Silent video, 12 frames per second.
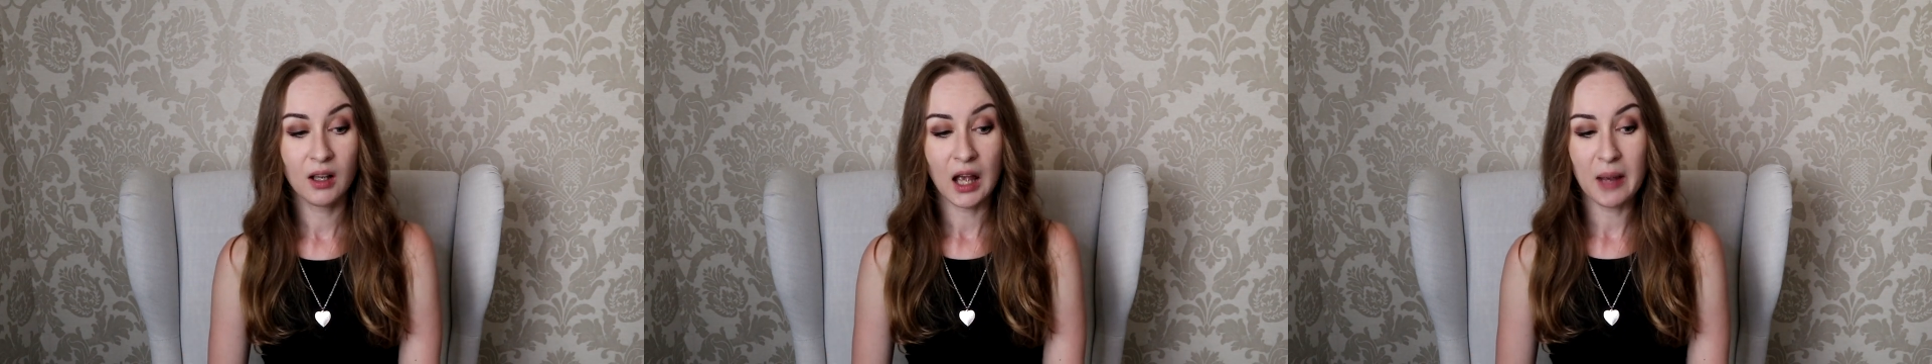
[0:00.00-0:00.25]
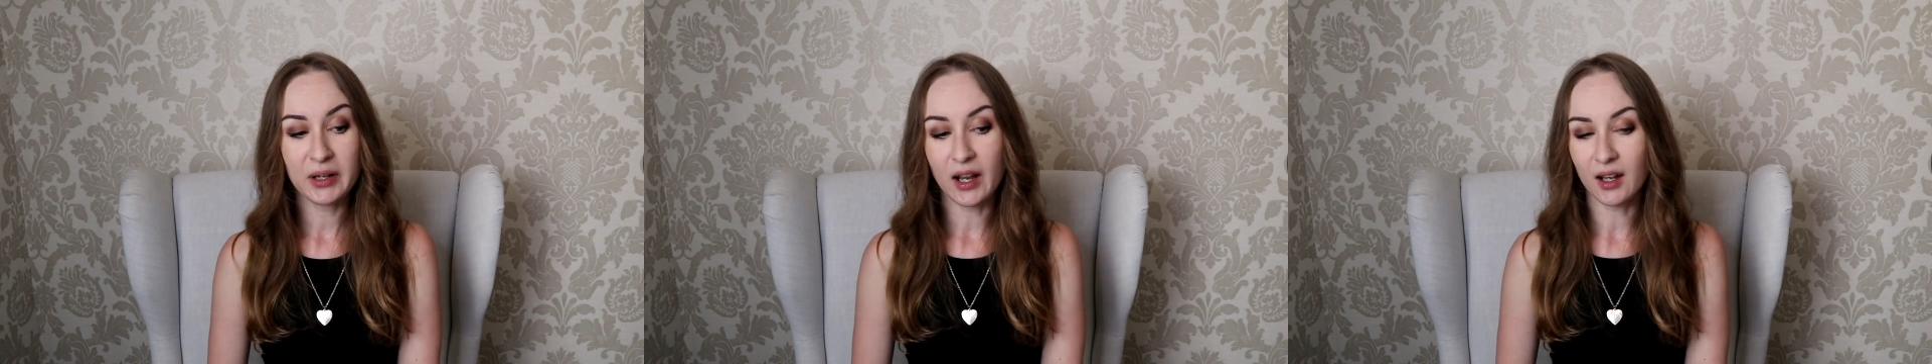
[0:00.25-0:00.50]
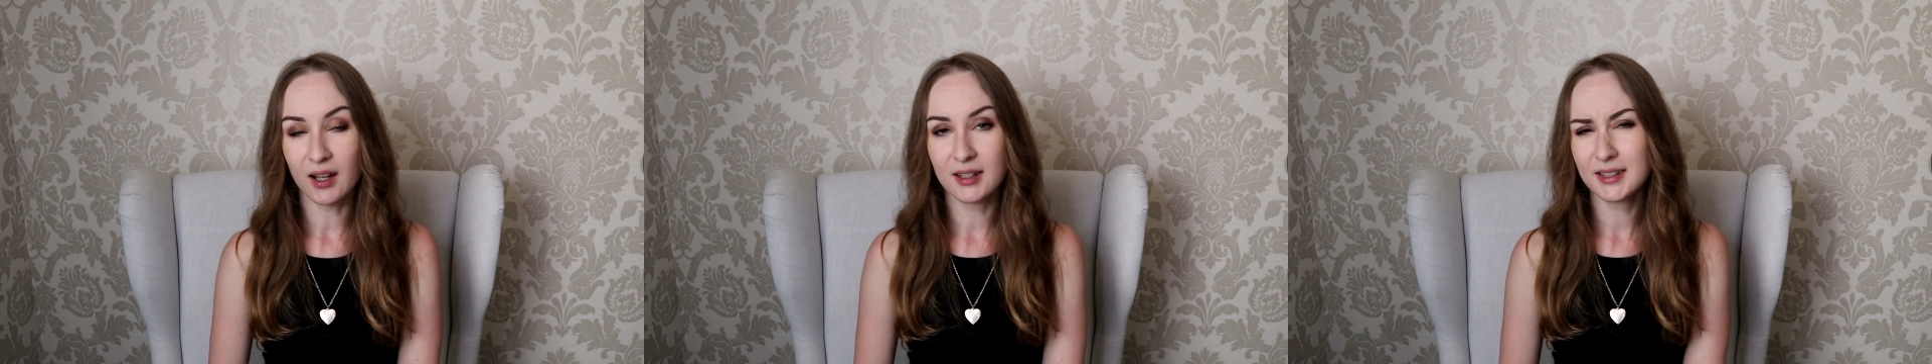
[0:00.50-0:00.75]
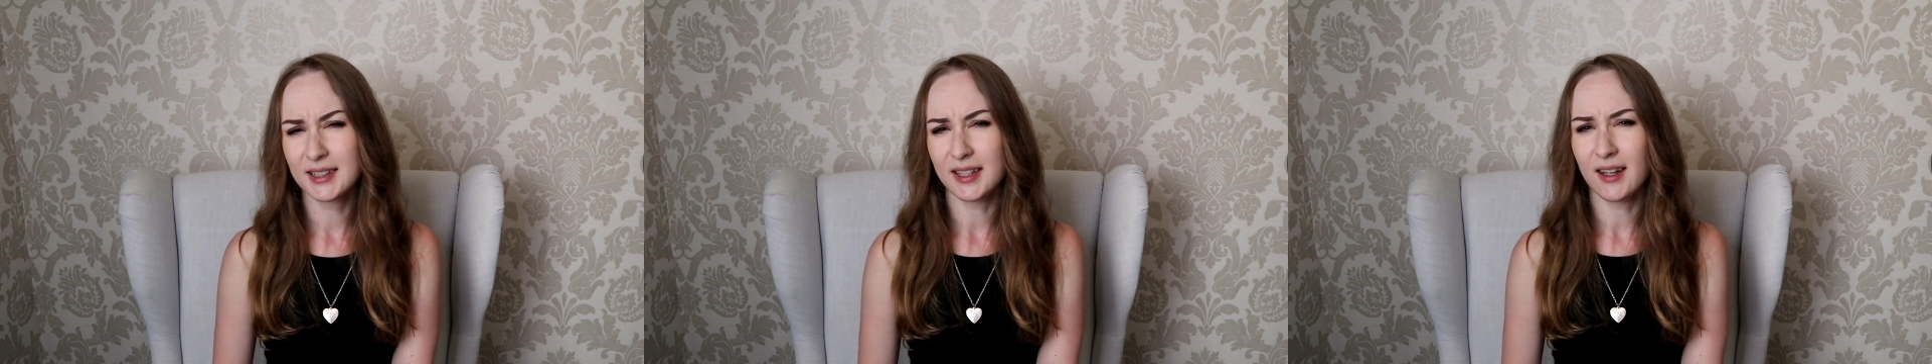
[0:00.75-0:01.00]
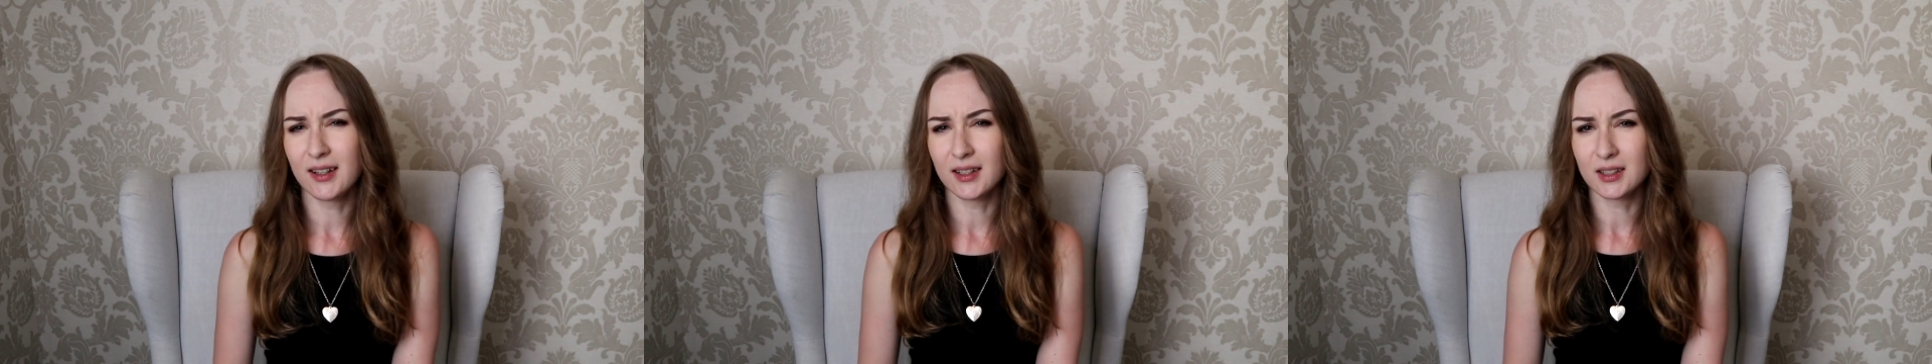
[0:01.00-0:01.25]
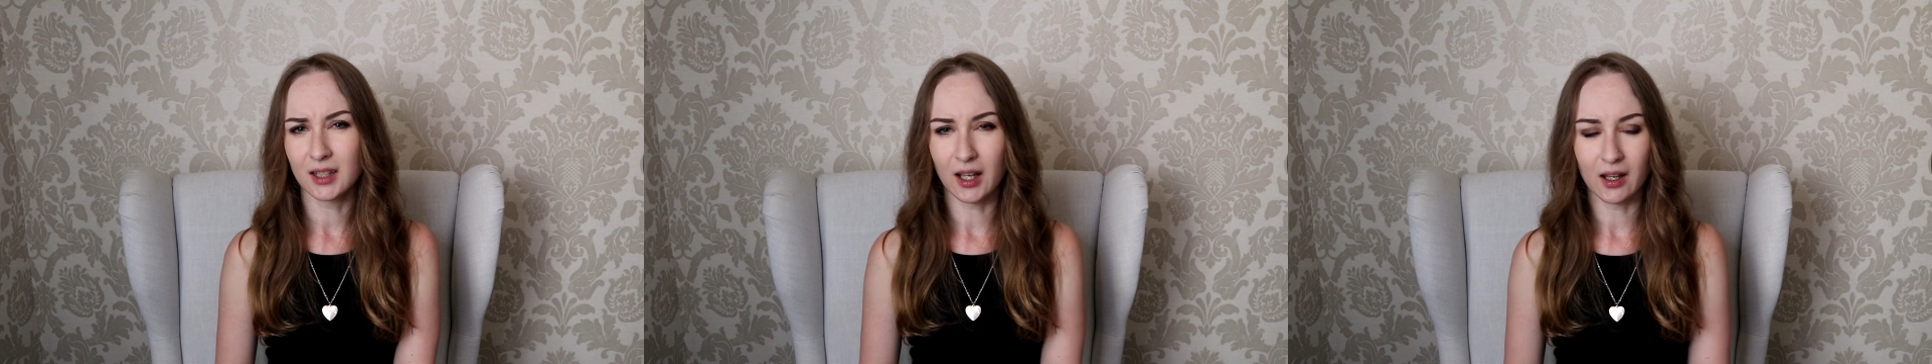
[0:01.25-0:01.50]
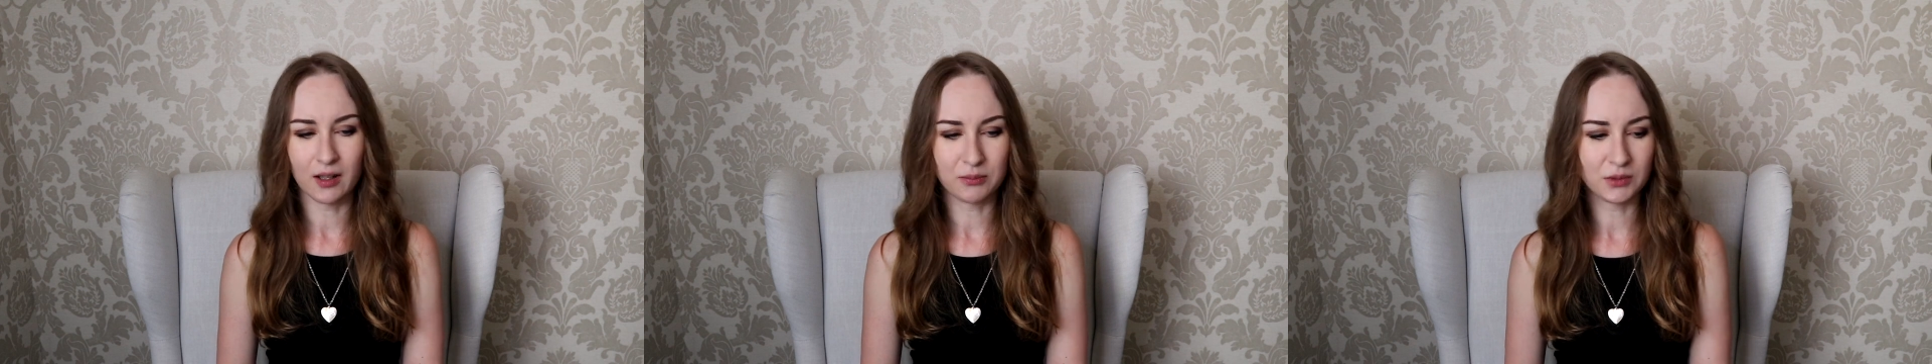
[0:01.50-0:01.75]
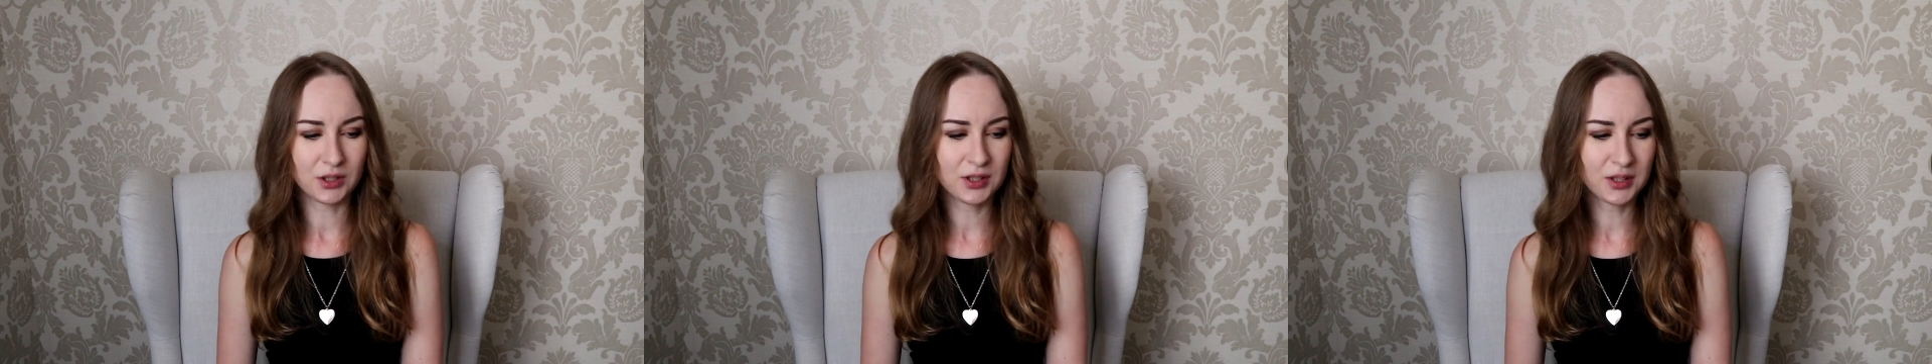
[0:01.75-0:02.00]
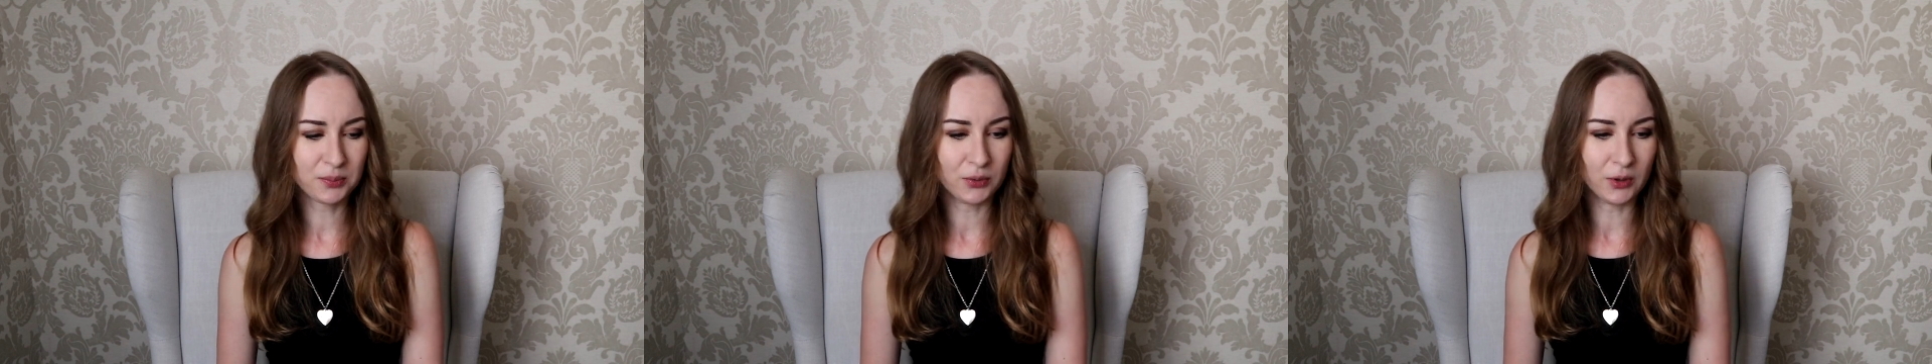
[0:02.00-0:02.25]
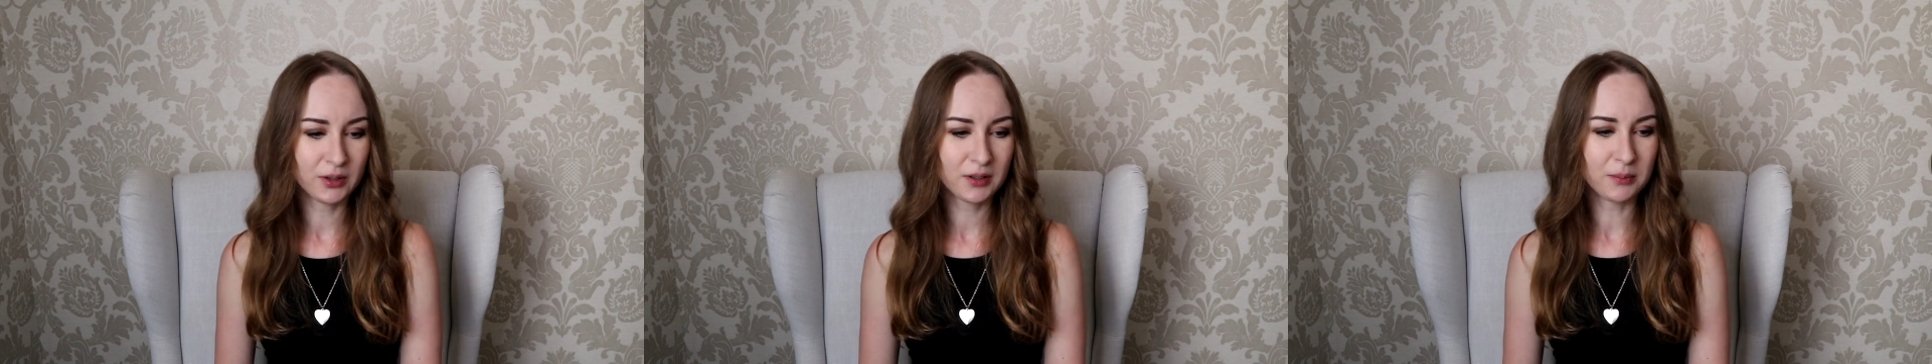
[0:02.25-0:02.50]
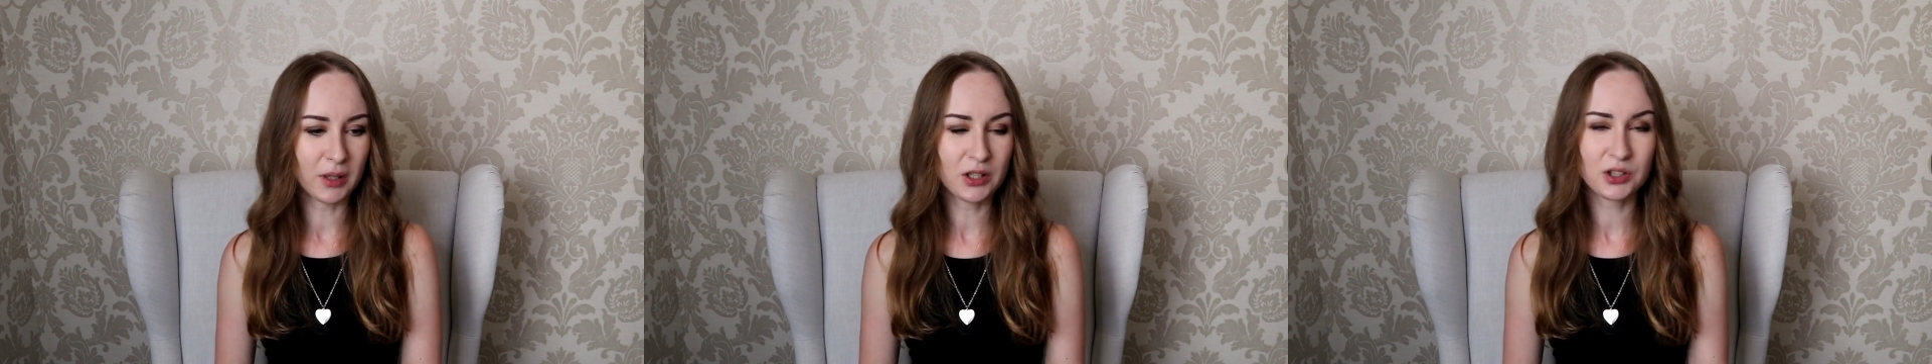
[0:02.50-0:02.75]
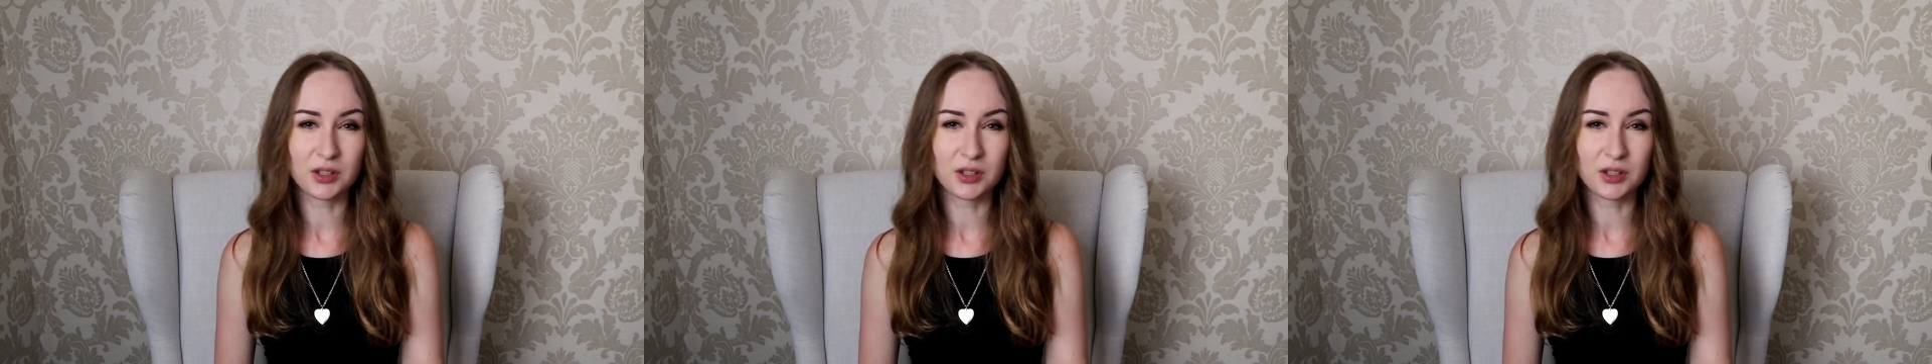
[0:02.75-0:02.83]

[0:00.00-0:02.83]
I mean, I can't say that I'm disappointed much,